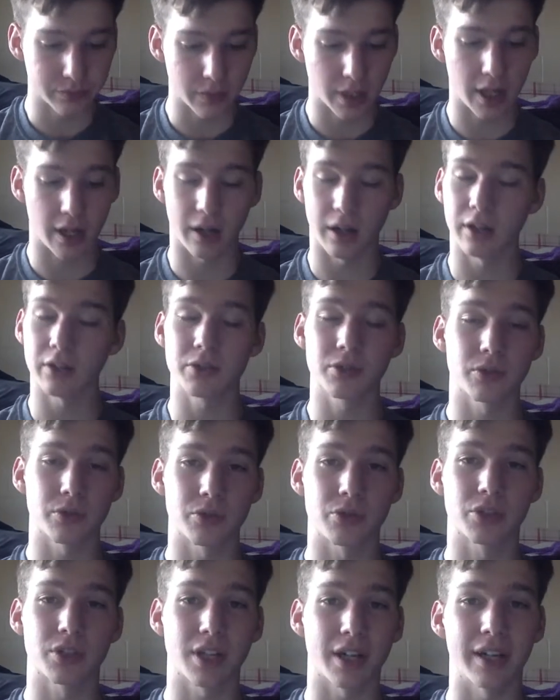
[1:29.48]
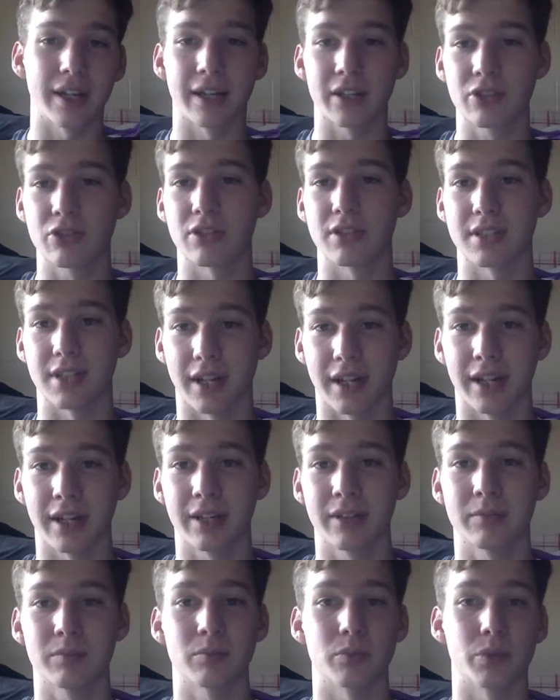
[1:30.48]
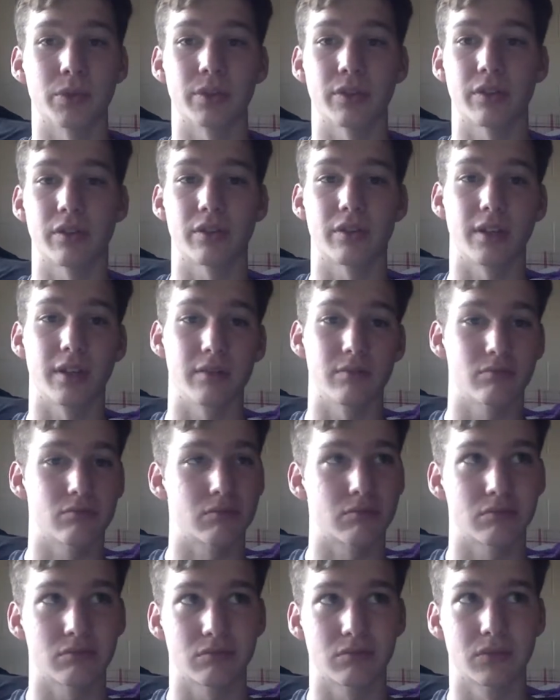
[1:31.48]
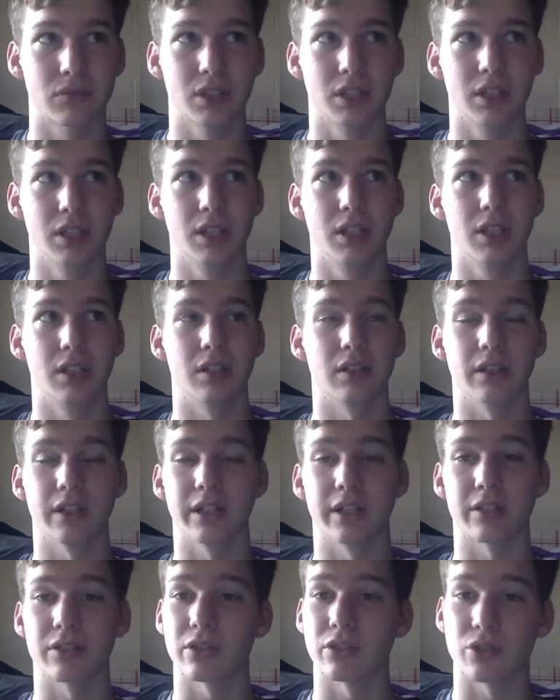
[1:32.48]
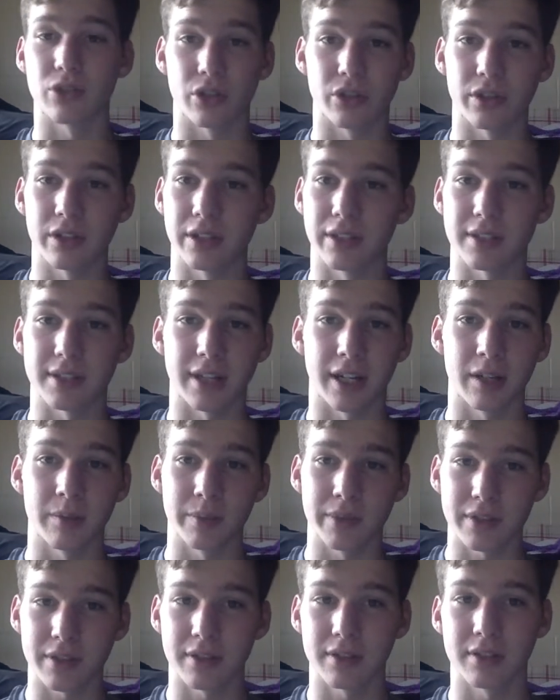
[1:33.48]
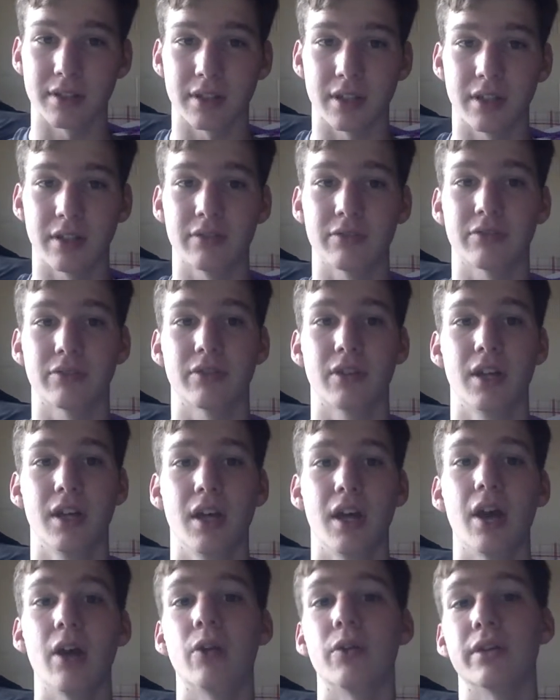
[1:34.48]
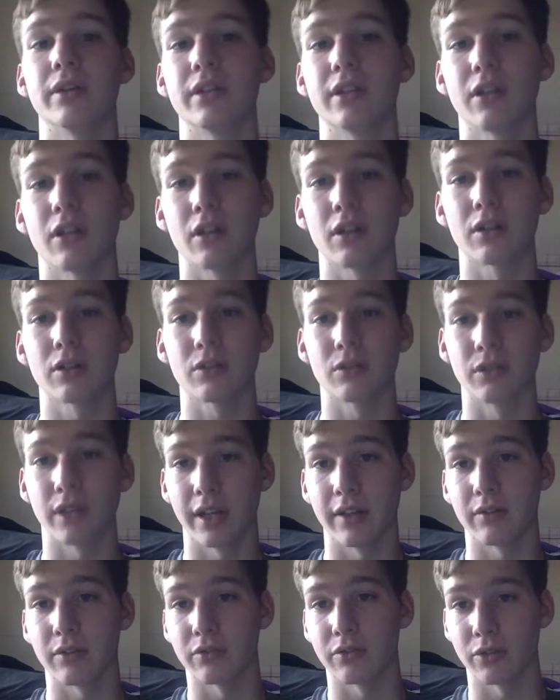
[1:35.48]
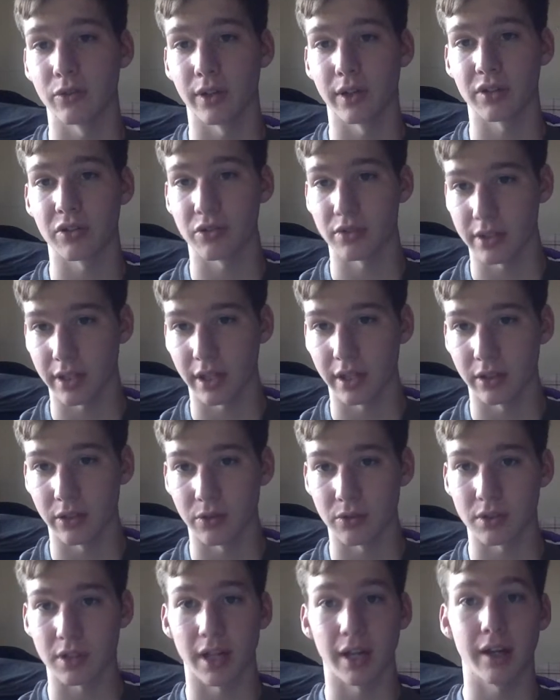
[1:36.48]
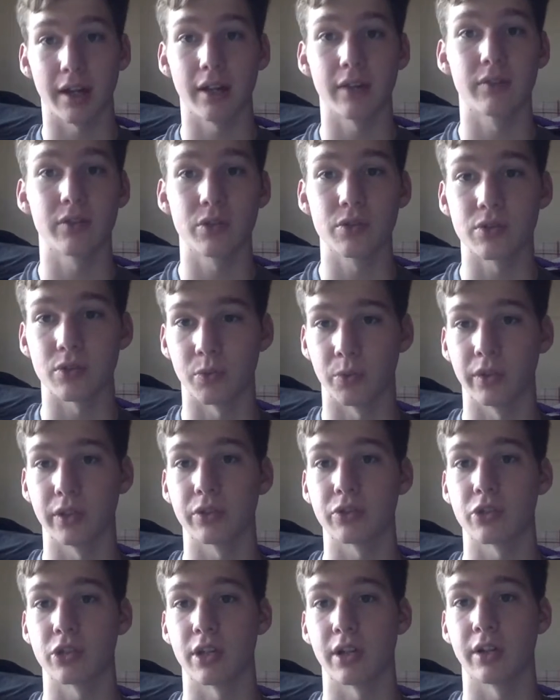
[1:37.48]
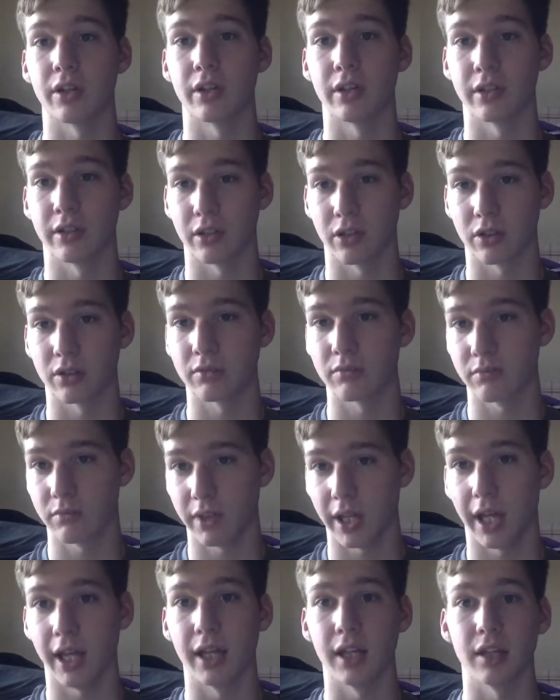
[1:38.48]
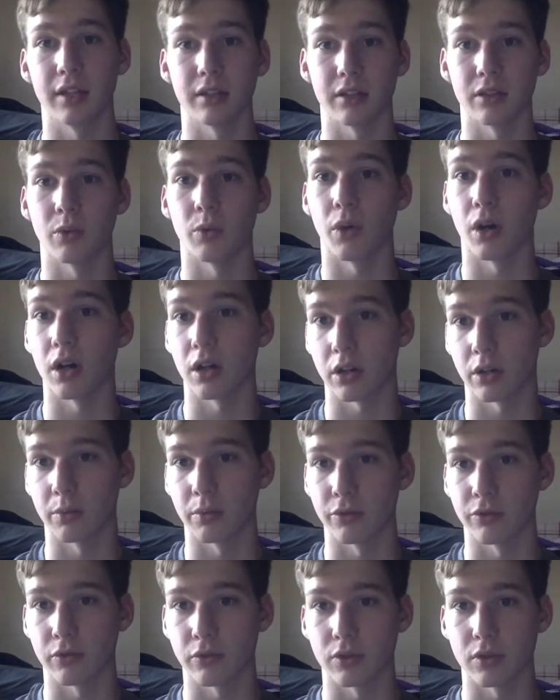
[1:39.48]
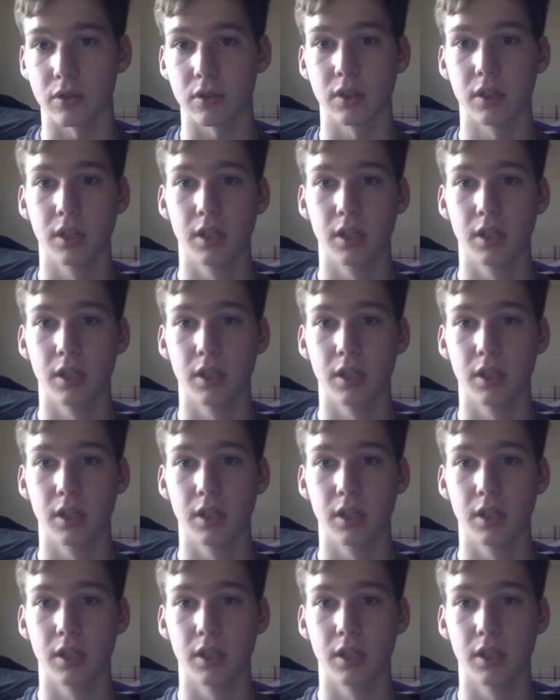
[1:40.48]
I also just got extra time with like the turn-in assignments and stuff. Oh, and the article gave a few extras that I used. I've used a wheelchair and a cane and a walker before